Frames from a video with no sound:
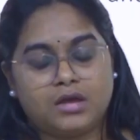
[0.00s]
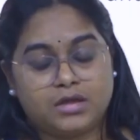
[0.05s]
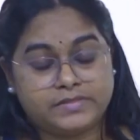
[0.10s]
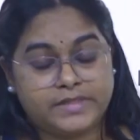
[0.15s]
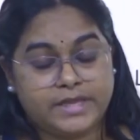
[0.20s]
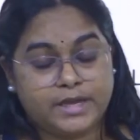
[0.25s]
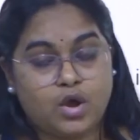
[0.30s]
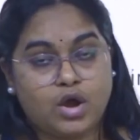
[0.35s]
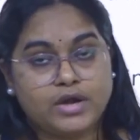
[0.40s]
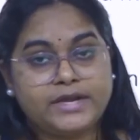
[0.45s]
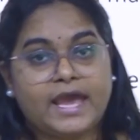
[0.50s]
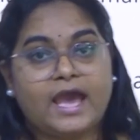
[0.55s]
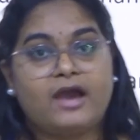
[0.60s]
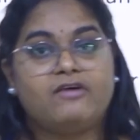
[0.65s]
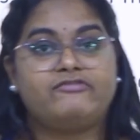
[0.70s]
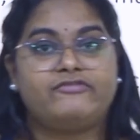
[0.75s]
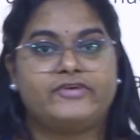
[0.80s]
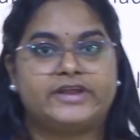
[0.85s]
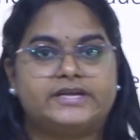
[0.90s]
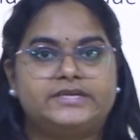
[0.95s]
they got
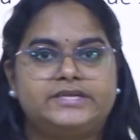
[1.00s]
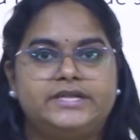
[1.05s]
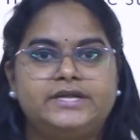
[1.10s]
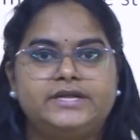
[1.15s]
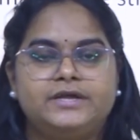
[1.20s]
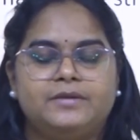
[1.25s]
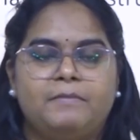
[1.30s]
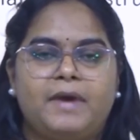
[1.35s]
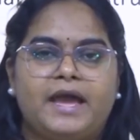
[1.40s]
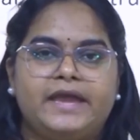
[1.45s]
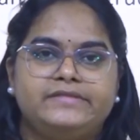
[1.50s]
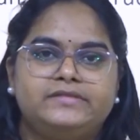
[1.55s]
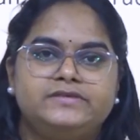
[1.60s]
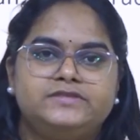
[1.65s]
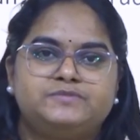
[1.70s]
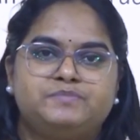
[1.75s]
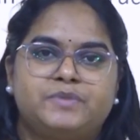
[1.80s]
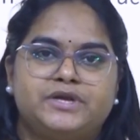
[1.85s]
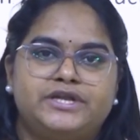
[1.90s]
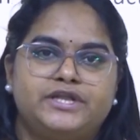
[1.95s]
affected by this
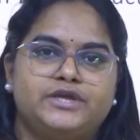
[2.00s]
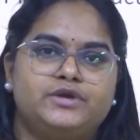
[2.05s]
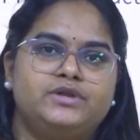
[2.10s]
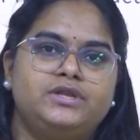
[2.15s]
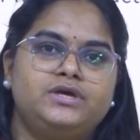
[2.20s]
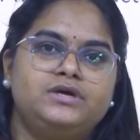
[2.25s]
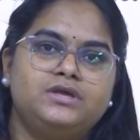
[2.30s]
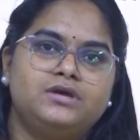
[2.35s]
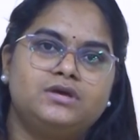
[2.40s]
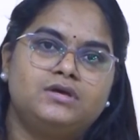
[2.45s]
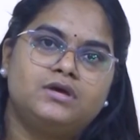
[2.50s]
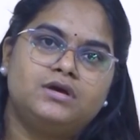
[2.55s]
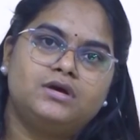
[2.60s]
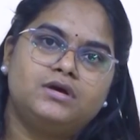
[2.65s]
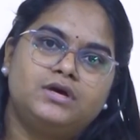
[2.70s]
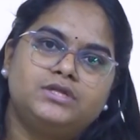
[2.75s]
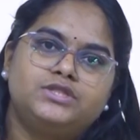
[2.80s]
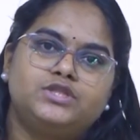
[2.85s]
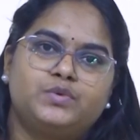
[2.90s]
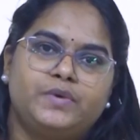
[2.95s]
particular
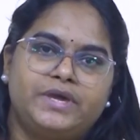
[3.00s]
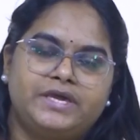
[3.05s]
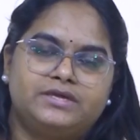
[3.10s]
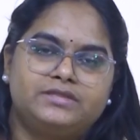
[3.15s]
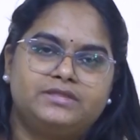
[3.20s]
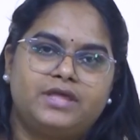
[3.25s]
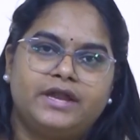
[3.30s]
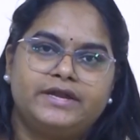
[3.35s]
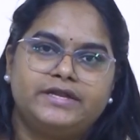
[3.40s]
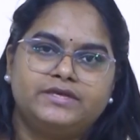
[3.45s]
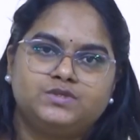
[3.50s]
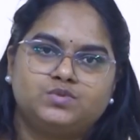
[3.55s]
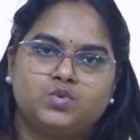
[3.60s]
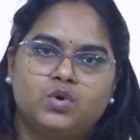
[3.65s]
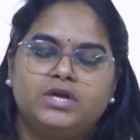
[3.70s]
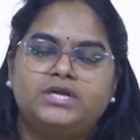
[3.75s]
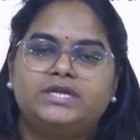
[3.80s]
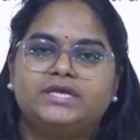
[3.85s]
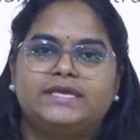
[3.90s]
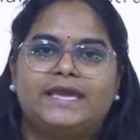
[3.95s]
earthquake. That is
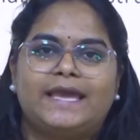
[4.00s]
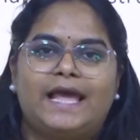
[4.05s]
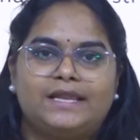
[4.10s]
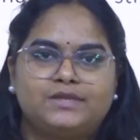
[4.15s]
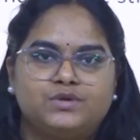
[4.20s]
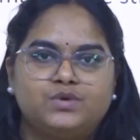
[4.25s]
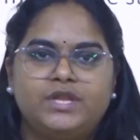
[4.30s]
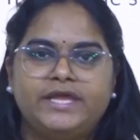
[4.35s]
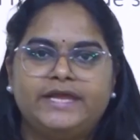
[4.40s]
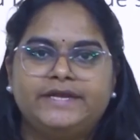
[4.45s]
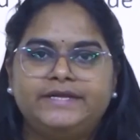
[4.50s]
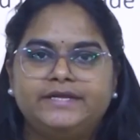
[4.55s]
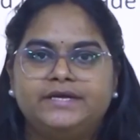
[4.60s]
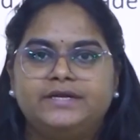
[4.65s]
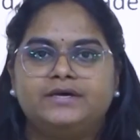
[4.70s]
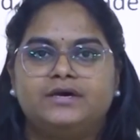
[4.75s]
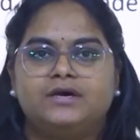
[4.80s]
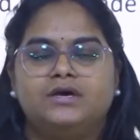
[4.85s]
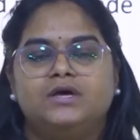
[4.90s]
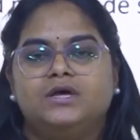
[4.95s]
what calculated
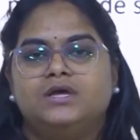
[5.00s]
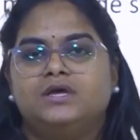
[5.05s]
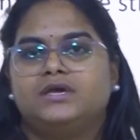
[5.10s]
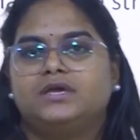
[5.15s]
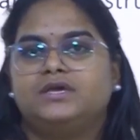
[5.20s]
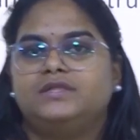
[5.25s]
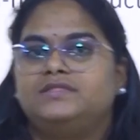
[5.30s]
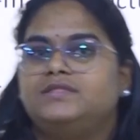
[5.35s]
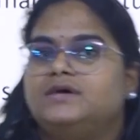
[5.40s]
in